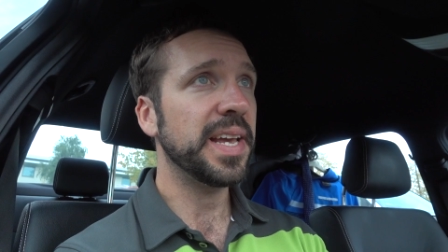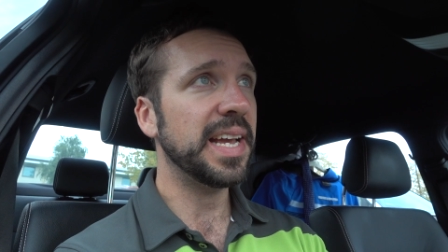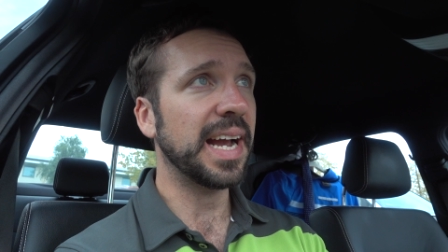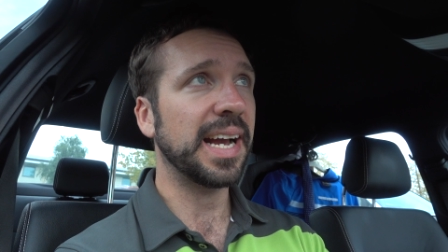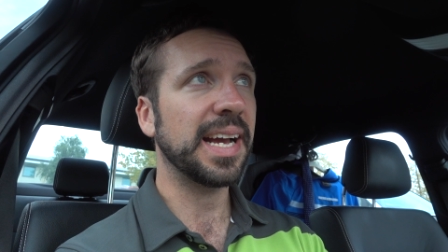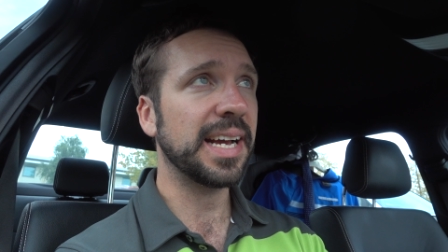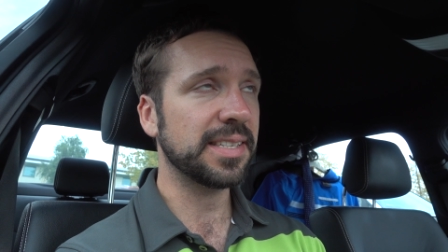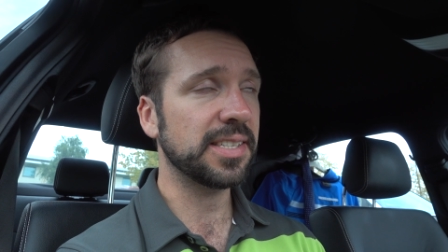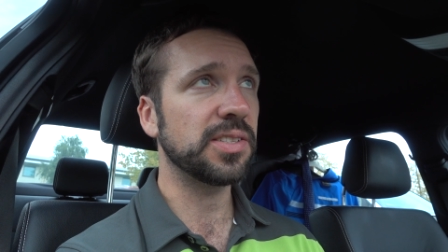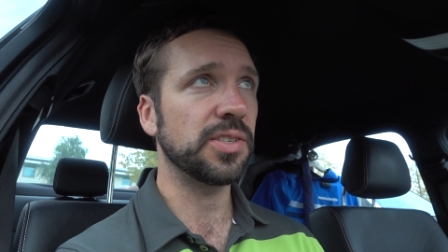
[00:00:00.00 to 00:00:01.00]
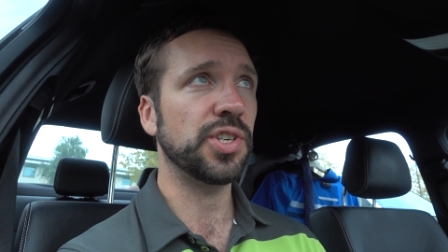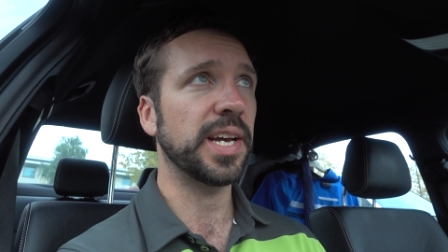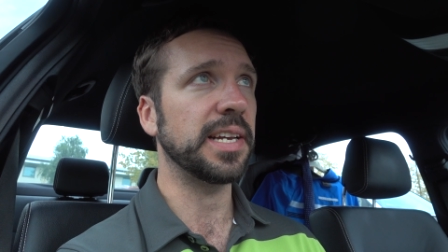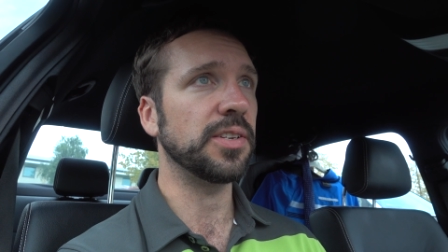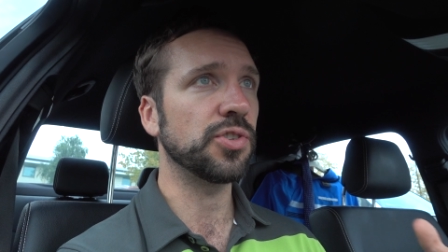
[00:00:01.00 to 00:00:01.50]
it has to
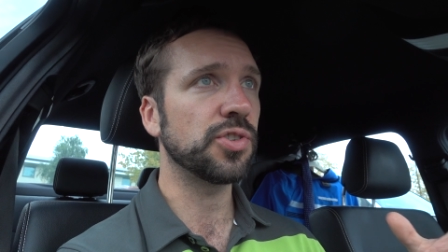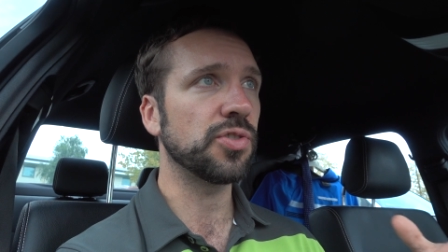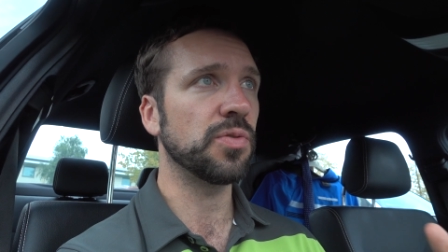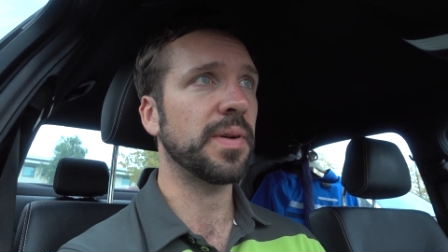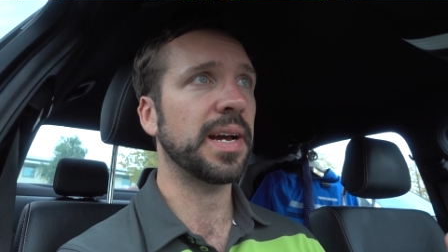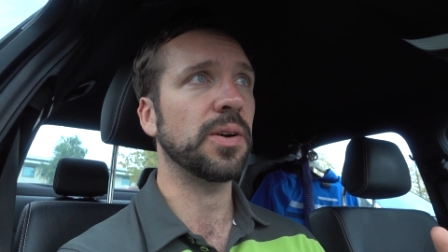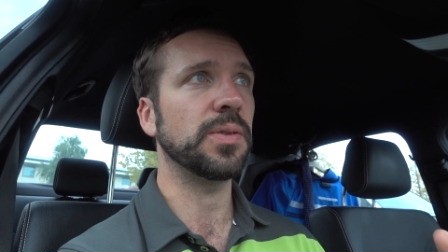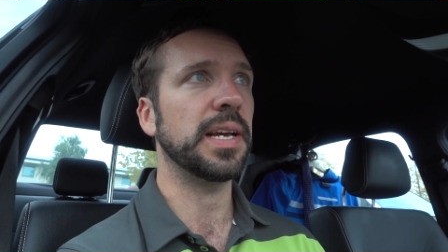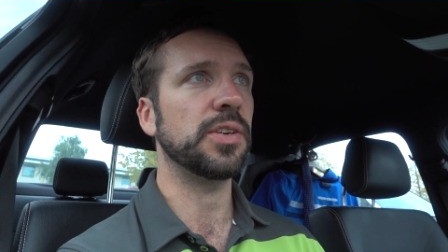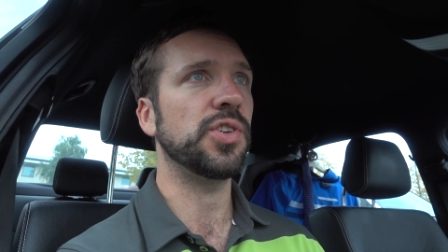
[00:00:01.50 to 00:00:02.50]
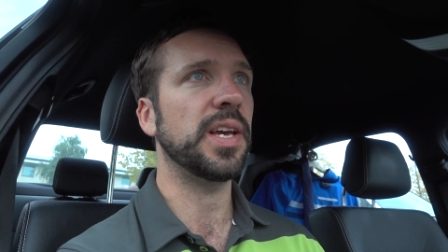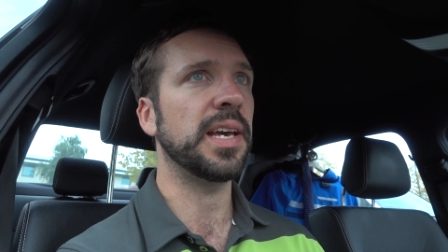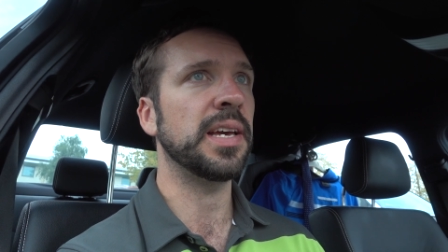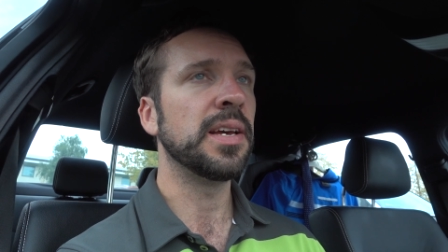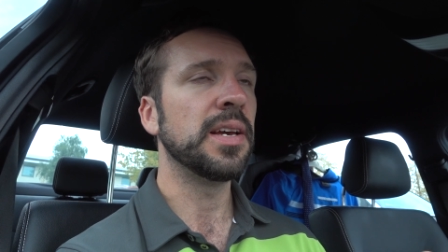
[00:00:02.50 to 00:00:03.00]
change somehow next
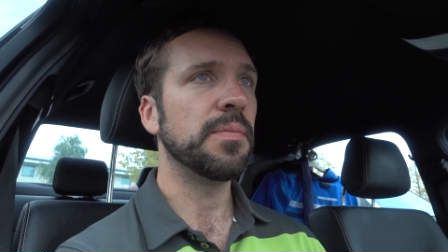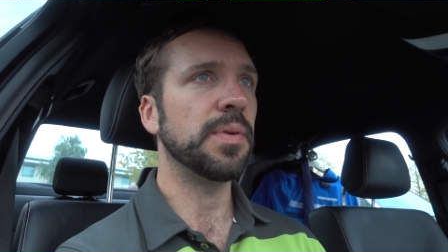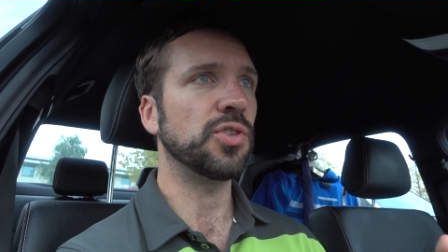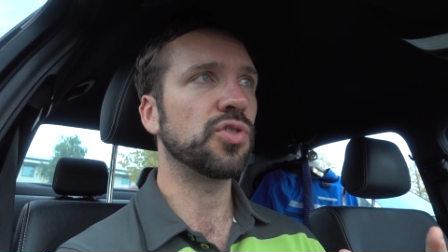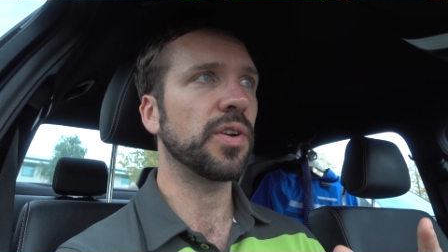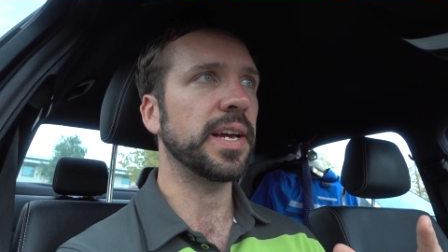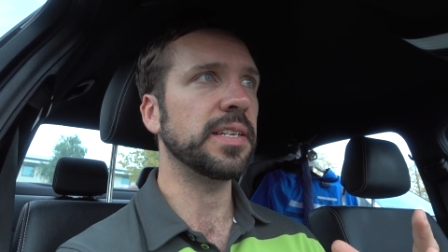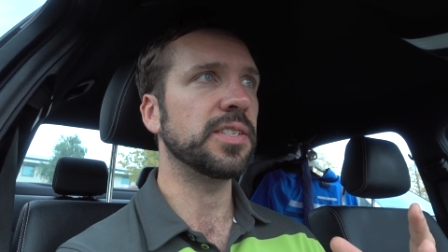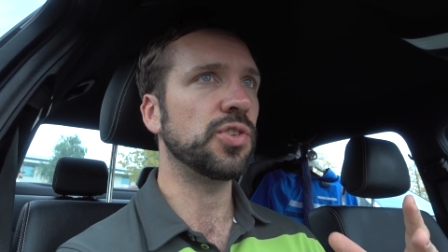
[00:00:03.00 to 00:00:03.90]
year, but trying to